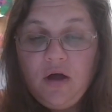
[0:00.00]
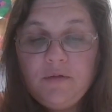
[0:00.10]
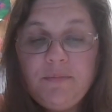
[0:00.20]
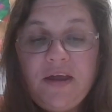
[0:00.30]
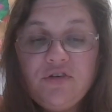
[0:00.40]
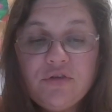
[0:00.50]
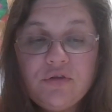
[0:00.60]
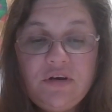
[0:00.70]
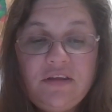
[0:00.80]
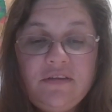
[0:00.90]
on page
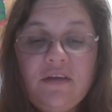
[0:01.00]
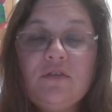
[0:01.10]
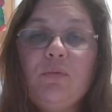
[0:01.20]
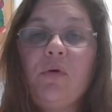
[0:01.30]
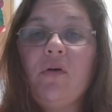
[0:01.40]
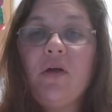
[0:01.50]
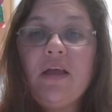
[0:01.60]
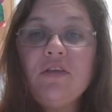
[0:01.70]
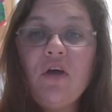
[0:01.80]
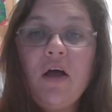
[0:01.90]
36, where
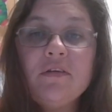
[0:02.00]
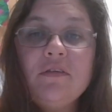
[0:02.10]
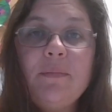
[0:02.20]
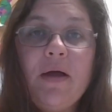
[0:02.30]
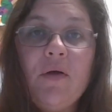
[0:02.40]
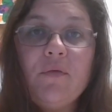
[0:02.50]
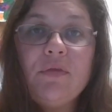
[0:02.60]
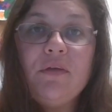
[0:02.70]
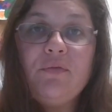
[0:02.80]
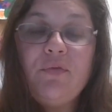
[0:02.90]
it talks about
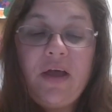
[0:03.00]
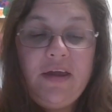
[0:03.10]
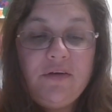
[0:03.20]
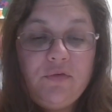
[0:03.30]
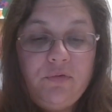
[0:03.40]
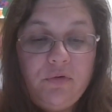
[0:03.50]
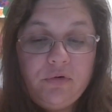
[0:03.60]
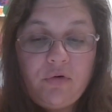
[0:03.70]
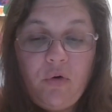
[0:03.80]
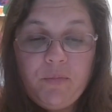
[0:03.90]
the fight
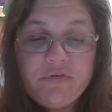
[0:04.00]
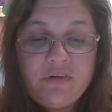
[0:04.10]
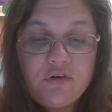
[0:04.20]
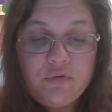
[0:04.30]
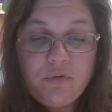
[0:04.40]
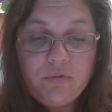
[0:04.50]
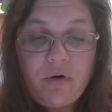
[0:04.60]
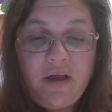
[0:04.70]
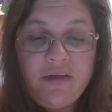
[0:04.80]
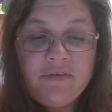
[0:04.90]
for homosexual
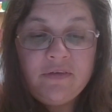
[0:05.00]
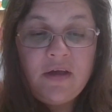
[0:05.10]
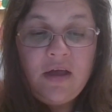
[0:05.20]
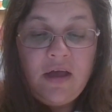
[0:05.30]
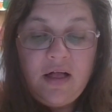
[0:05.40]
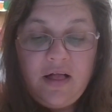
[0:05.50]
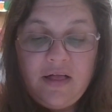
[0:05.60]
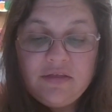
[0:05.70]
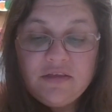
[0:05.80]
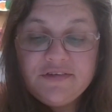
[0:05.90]
rights
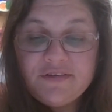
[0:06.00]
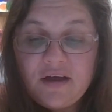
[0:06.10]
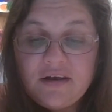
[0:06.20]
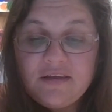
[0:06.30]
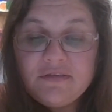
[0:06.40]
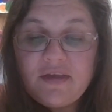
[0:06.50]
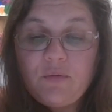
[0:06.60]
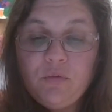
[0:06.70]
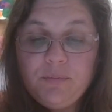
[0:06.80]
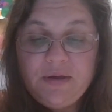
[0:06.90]
and the studies
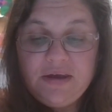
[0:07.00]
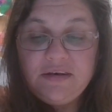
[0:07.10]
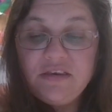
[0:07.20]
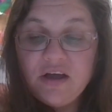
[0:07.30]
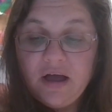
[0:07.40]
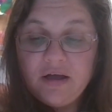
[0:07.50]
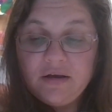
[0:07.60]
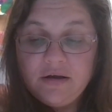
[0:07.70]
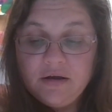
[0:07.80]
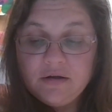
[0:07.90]
that were being
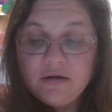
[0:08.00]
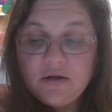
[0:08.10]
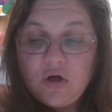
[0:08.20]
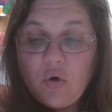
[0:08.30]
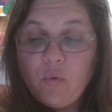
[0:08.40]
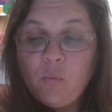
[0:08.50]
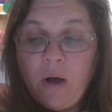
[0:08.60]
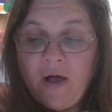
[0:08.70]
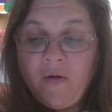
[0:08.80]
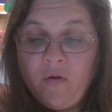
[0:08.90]
done
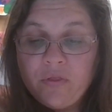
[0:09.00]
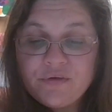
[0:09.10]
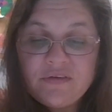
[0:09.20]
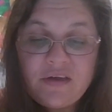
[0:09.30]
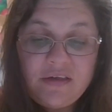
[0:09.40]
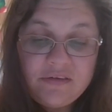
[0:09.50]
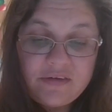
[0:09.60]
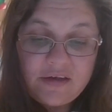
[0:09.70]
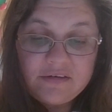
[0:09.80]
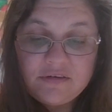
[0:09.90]
while the second
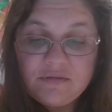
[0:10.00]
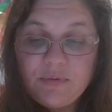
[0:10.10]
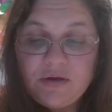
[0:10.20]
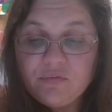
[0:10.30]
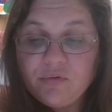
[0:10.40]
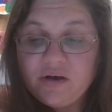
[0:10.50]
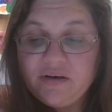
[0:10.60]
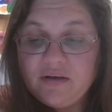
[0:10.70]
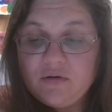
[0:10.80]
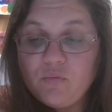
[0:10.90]
sex is being
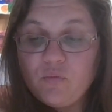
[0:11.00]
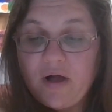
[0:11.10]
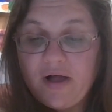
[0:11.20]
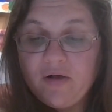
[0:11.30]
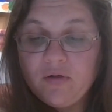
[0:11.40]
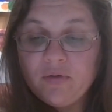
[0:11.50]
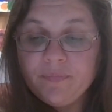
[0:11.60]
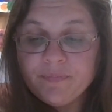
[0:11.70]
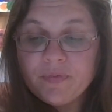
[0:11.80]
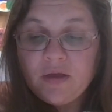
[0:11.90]
written, while